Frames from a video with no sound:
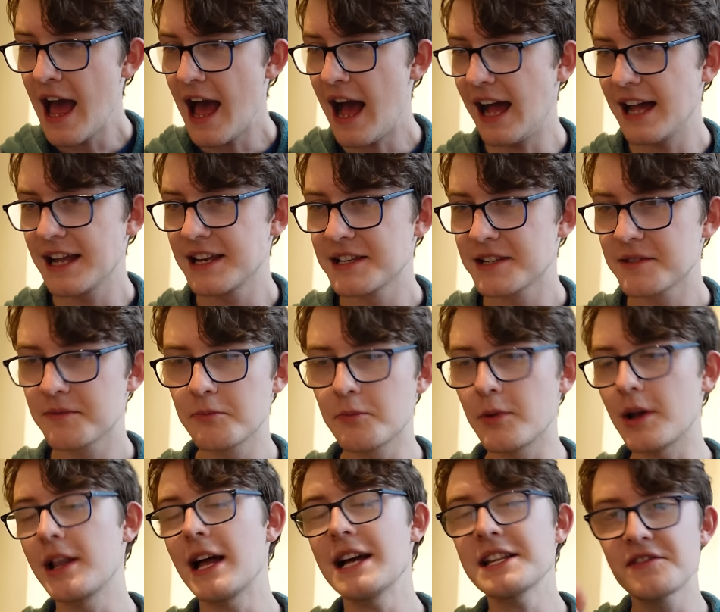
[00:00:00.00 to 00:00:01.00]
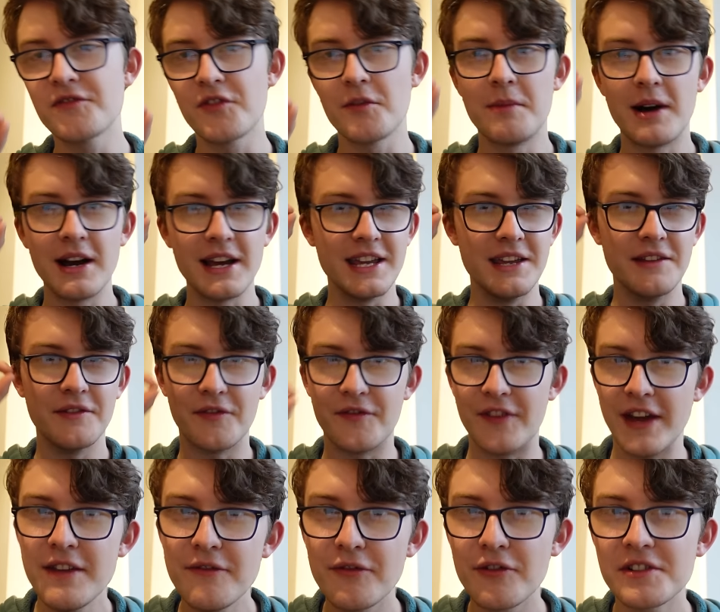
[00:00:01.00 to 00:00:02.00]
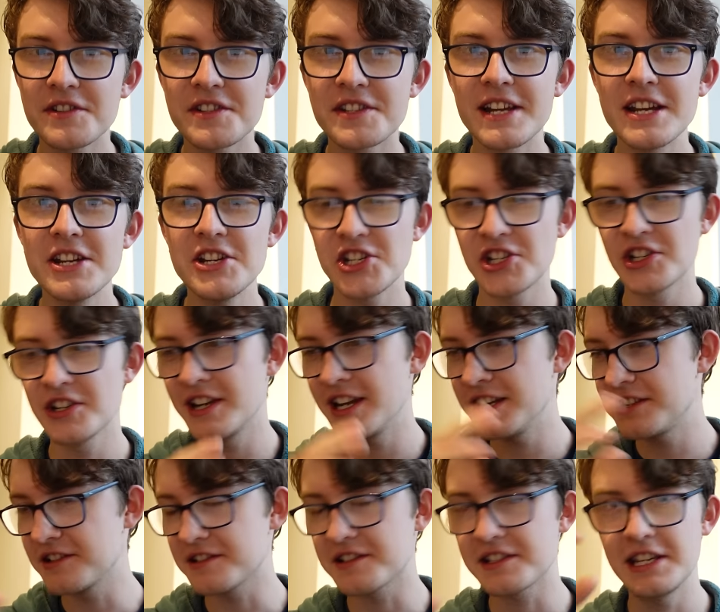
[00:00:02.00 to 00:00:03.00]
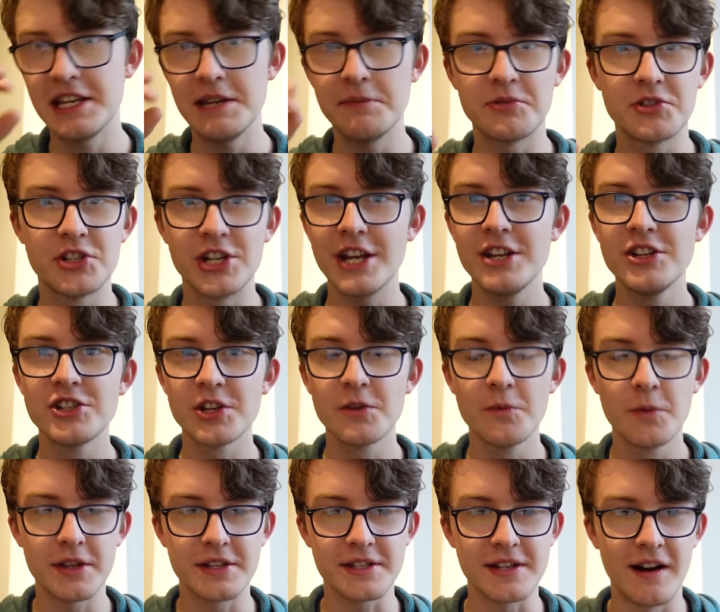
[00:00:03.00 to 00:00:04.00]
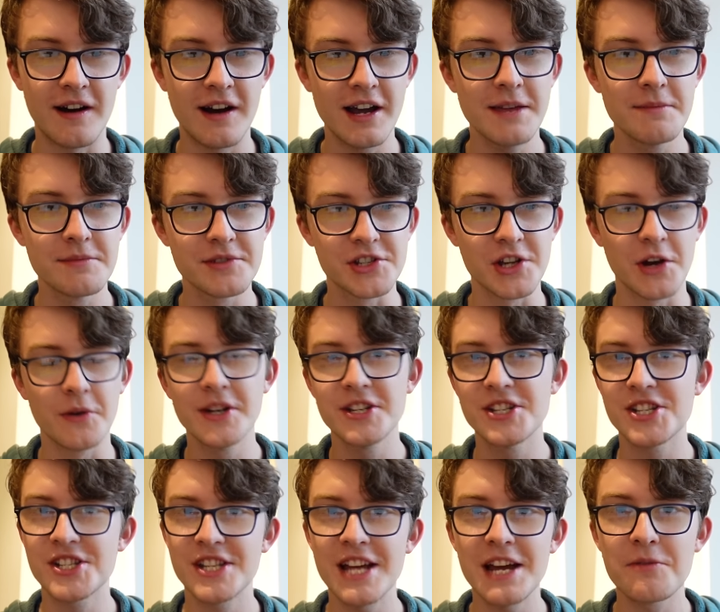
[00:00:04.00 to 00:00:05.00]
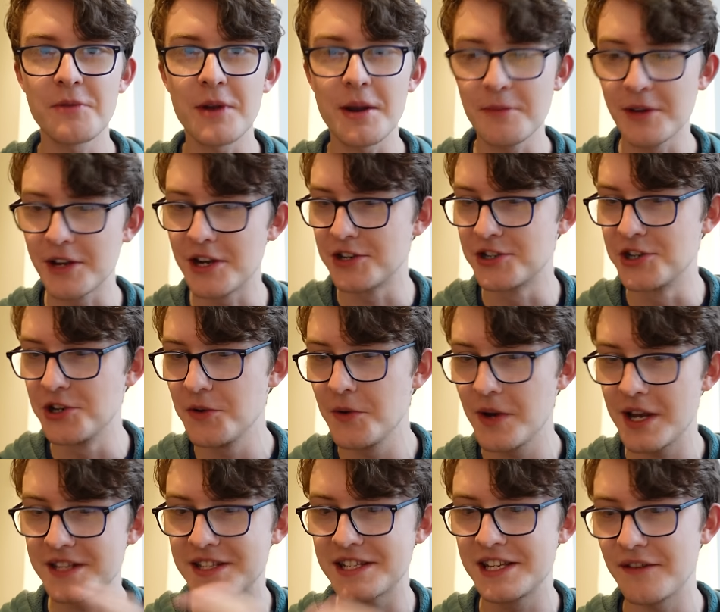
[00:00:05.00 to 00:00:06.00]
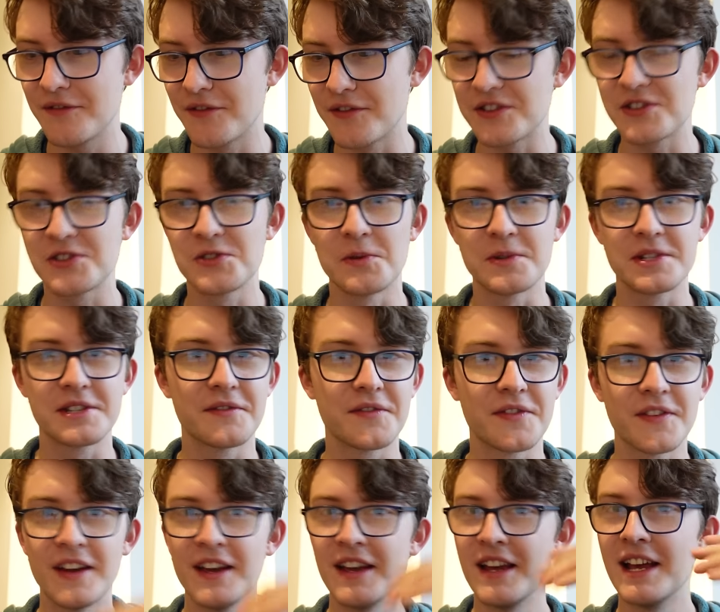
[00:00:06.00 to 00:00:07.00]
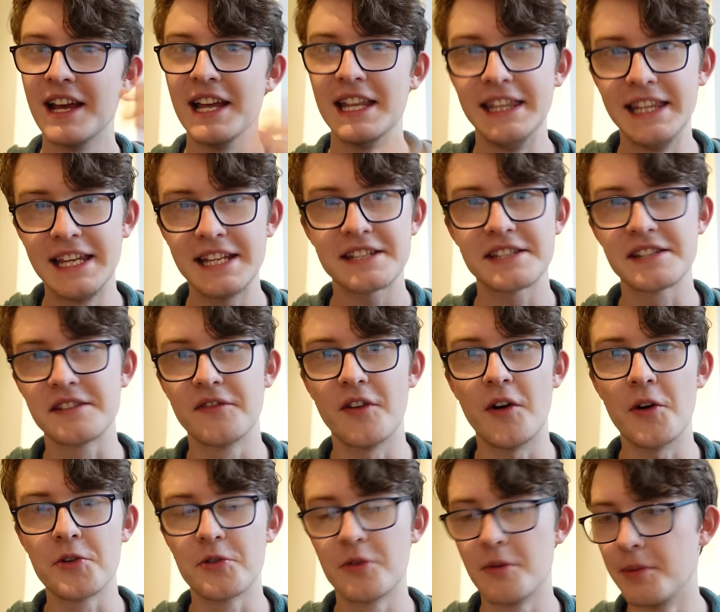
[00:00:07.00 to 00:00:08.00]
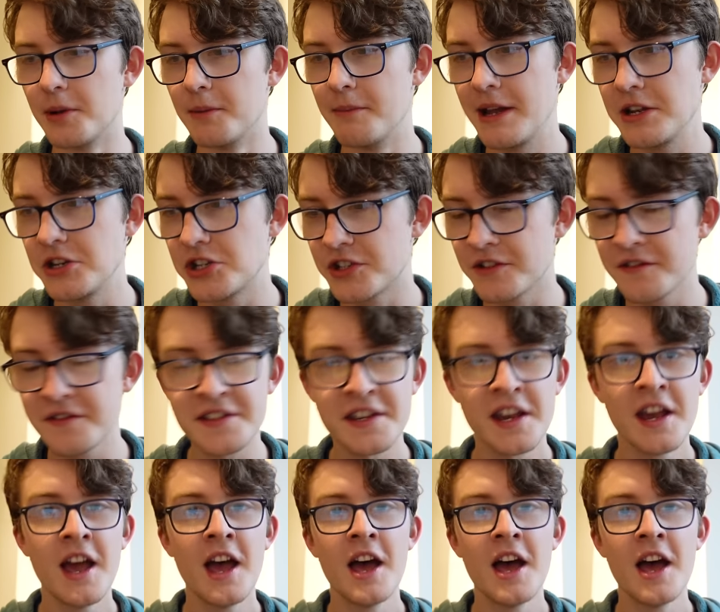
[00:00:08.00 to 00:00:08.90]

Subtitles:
And, well, as for my favourite station, it does keep changing with time, so instead what I'm going to do is give a sort of list of honourable mentions.